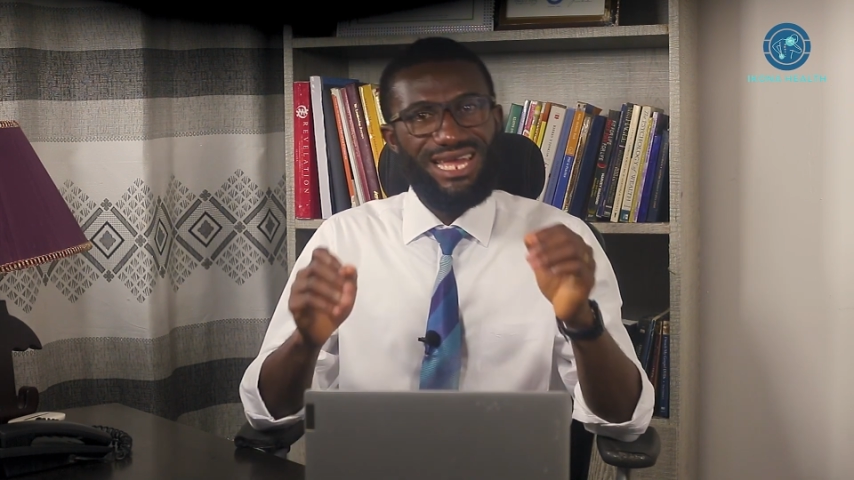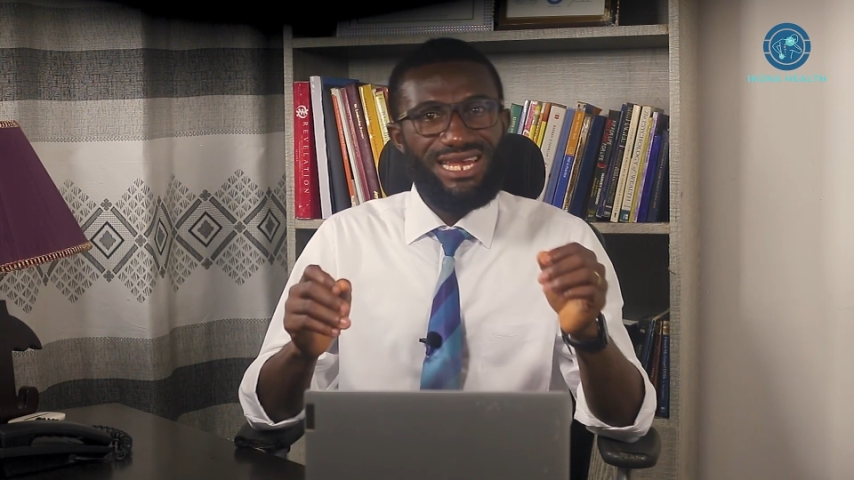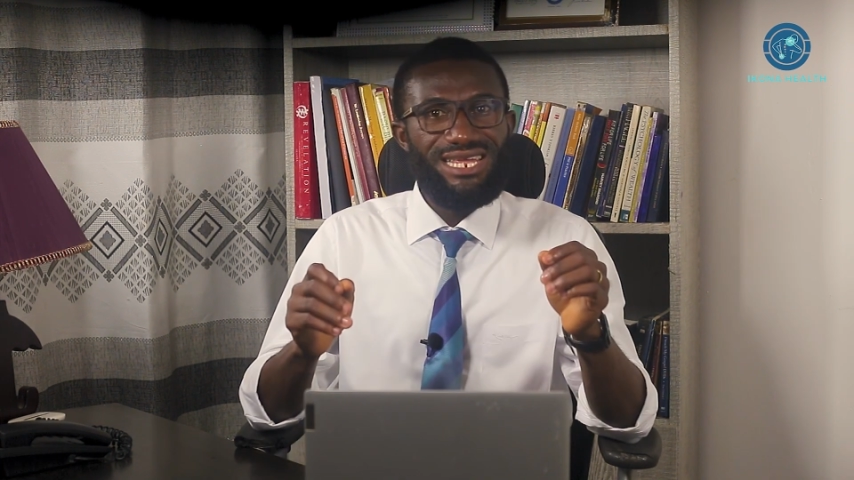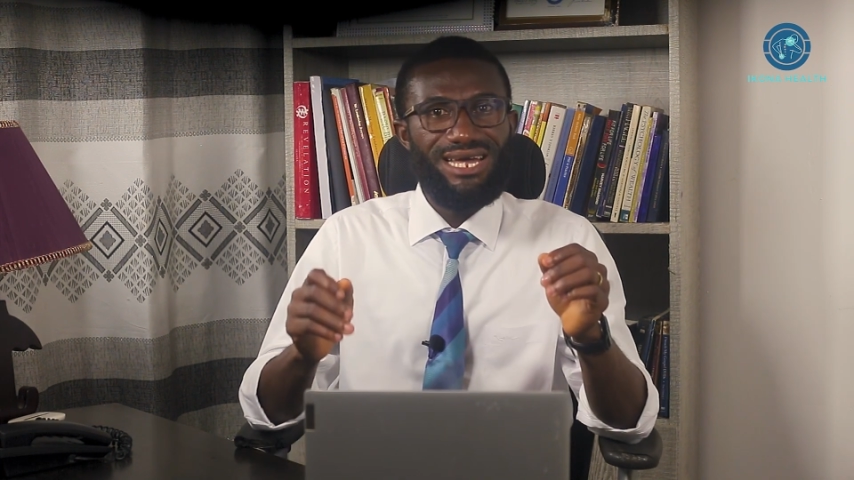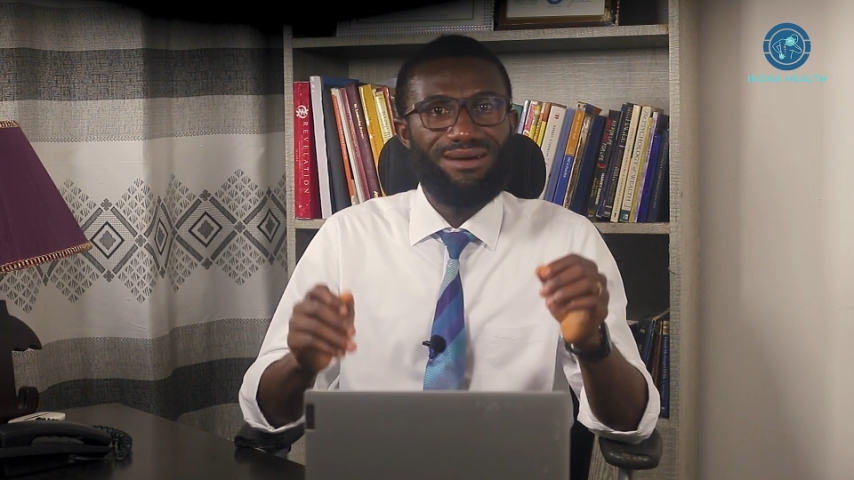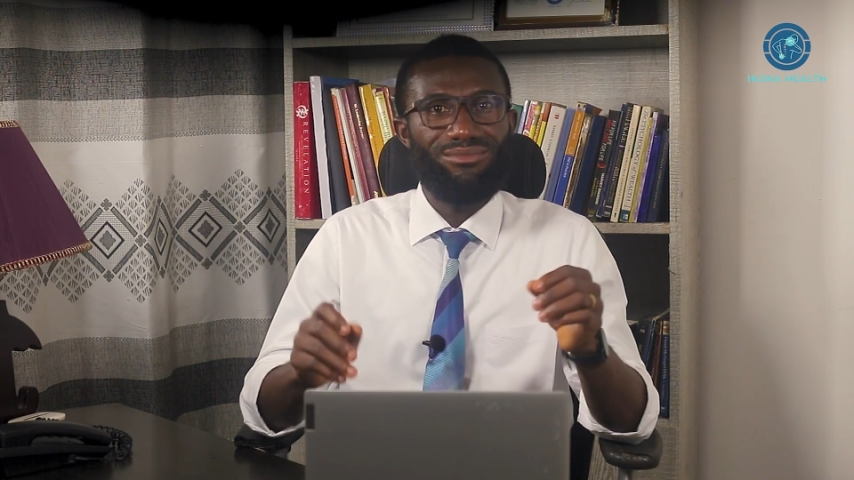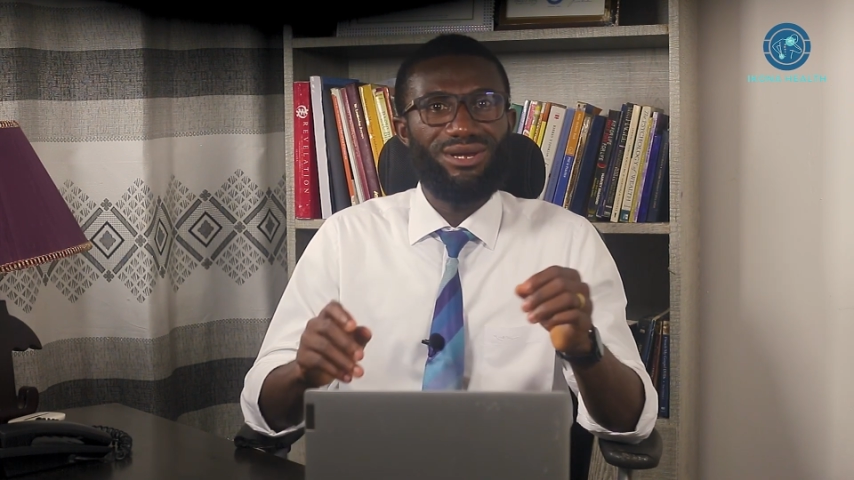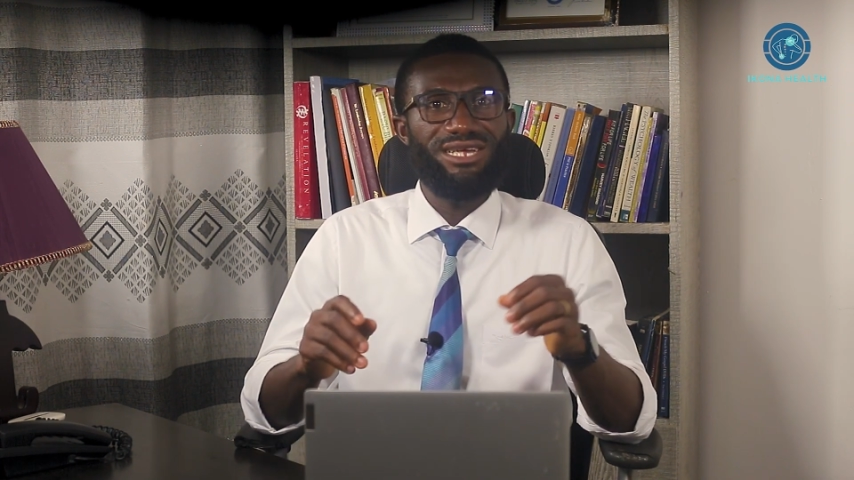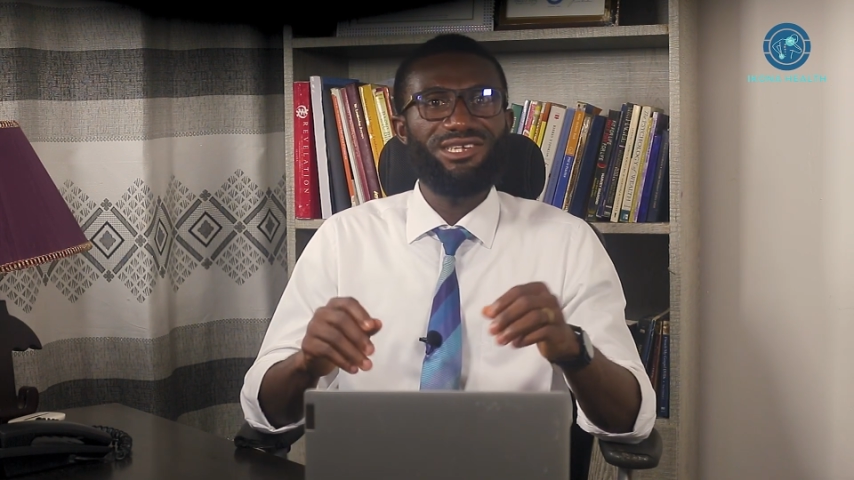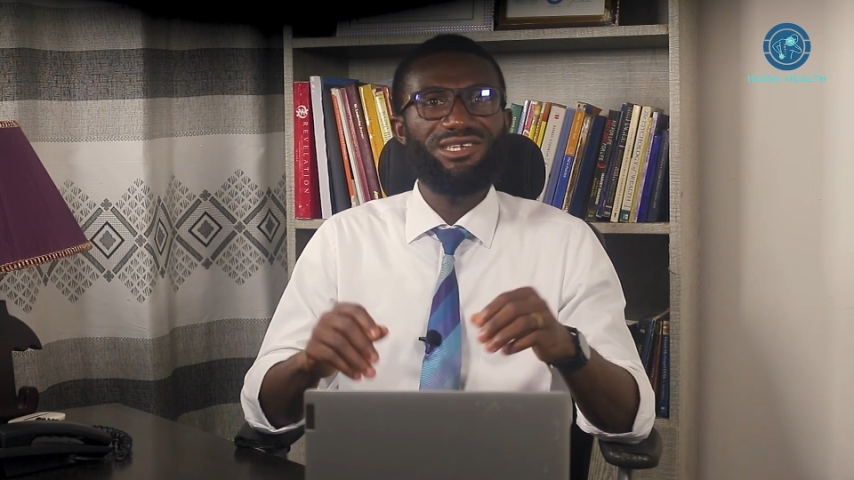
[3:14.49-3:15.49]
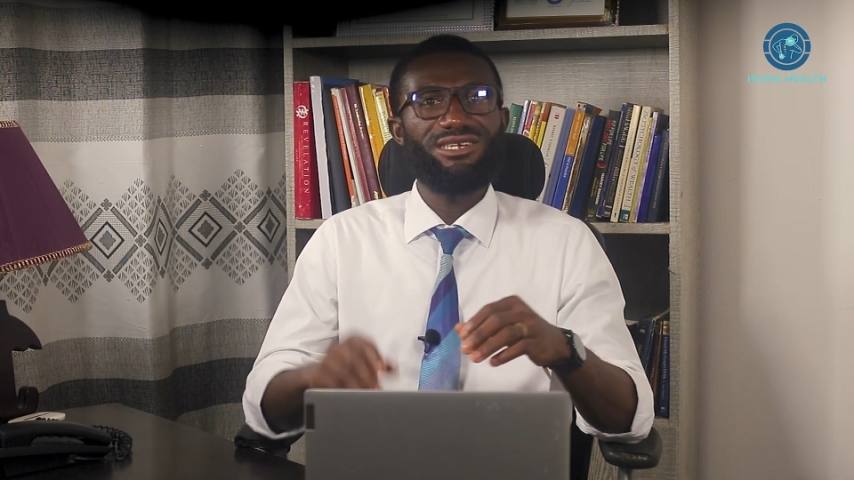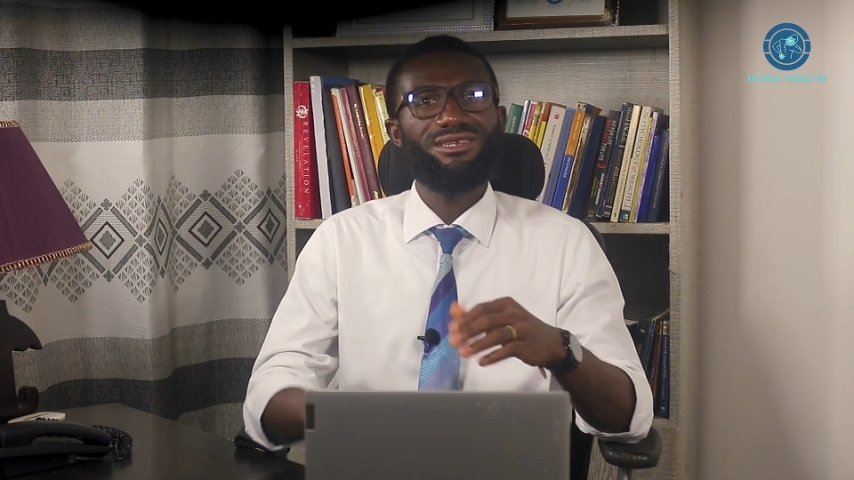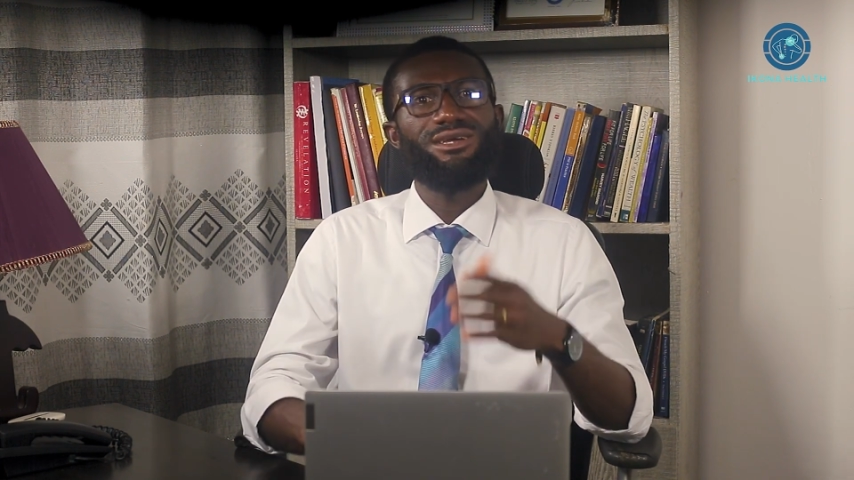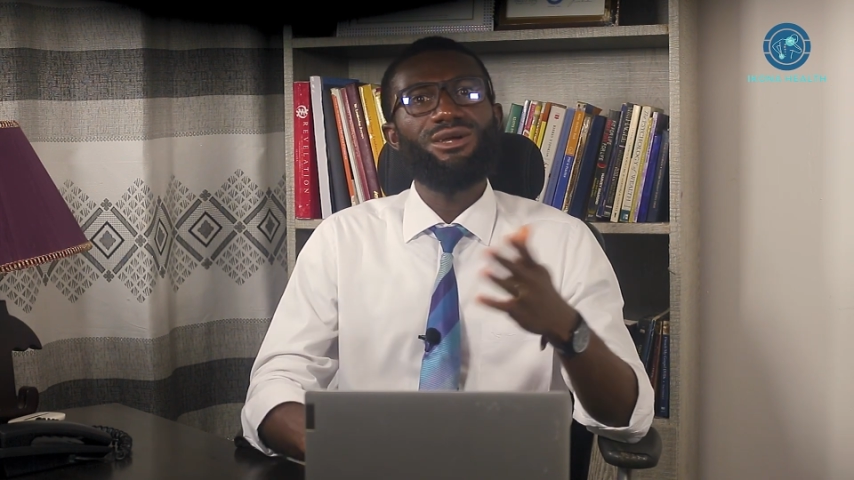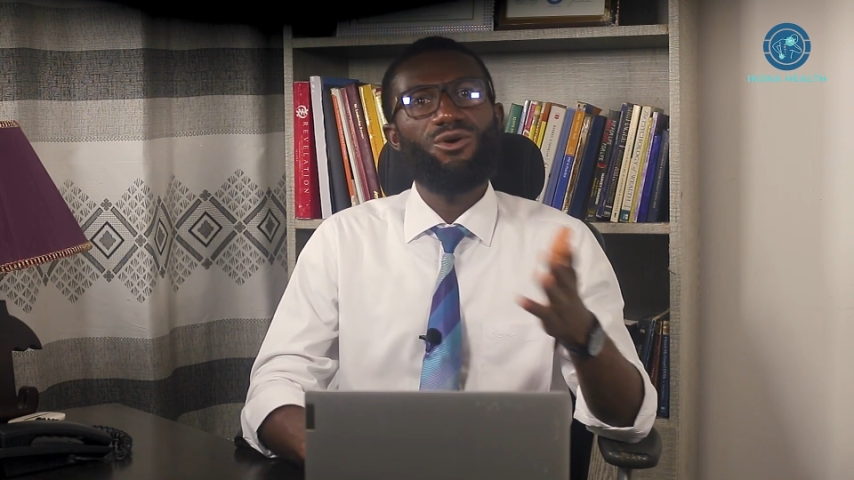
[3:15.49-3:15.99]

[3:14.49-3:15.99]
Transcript: early ambulation